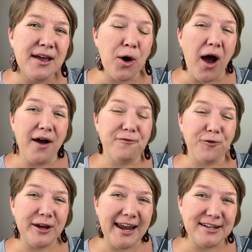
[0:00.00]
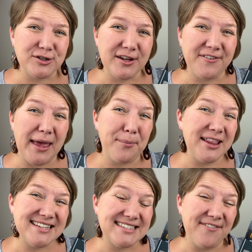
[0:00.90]
a free night certificate
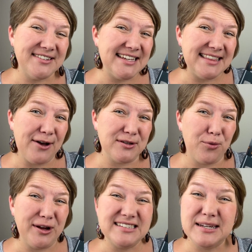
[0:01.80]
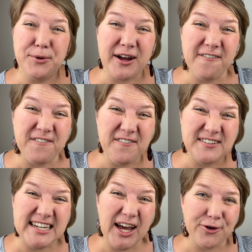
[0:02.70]
plus 17,000 points to book a
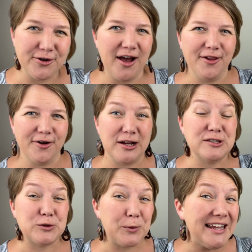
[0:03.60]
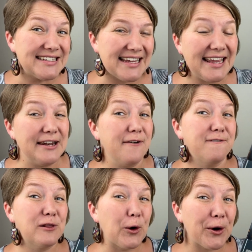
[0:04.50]
$1,500 suite in
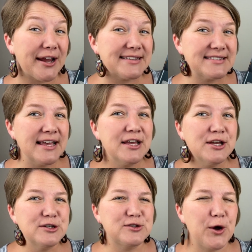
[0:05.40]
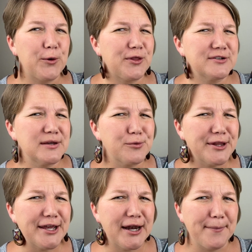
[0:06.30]
Florence. So there's some
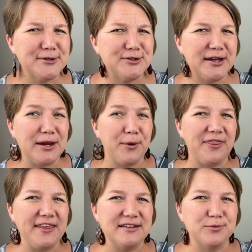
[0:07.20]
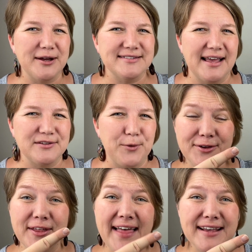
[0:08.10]
really good opportunity with these ones as well.
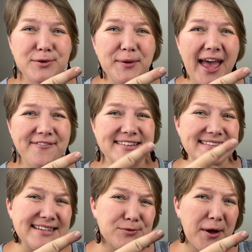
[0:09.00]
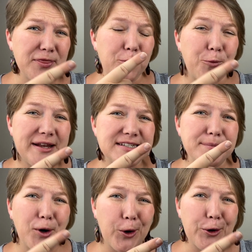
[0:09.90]
The last one we have is this one, the
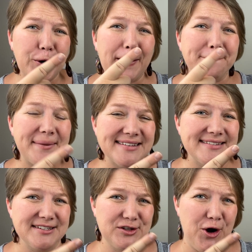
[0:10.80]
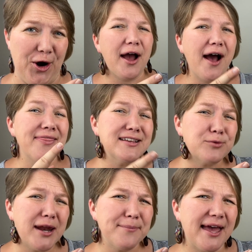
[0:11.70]
Wyndham Earner Business Card. On this
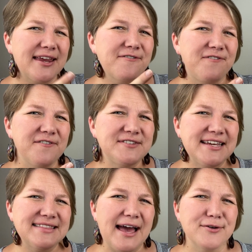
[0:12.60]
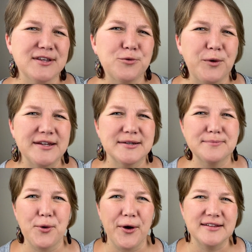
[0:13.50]
one, I'm getting 15,000 Wyndham
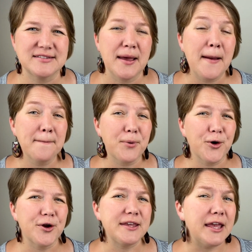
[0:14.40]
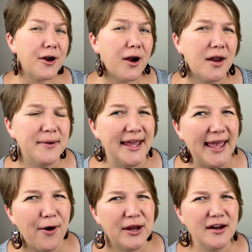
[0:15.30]
points per year on my
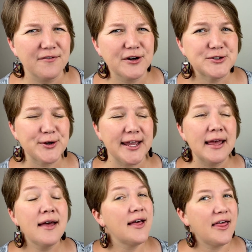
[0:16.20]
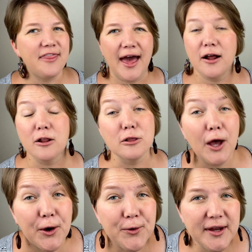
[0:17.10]
account anniversary. That
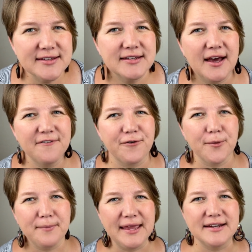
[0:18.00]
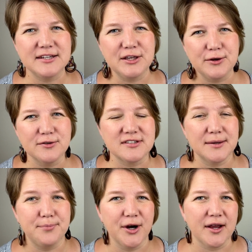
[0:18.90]
alone is enough for me to use to
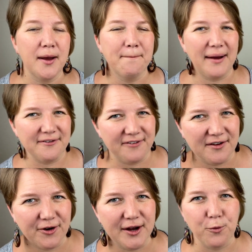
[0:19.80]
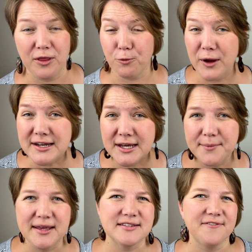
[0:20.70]
book my favorite with Wyndham
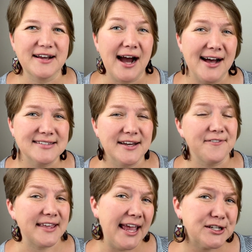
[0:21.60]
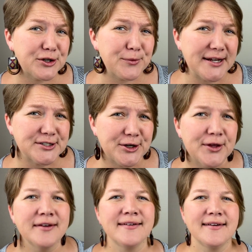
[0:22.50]
is a Vacasa vacation rental.
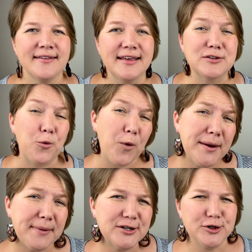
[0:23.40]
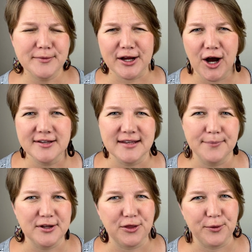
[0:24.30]
That's a 1-bedroom that costs up
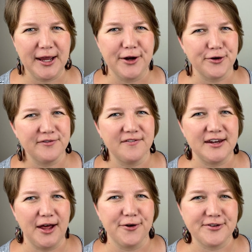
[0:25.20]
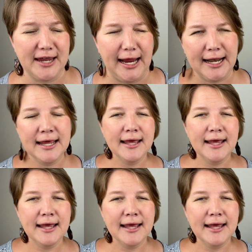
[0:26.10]
to $350 a night.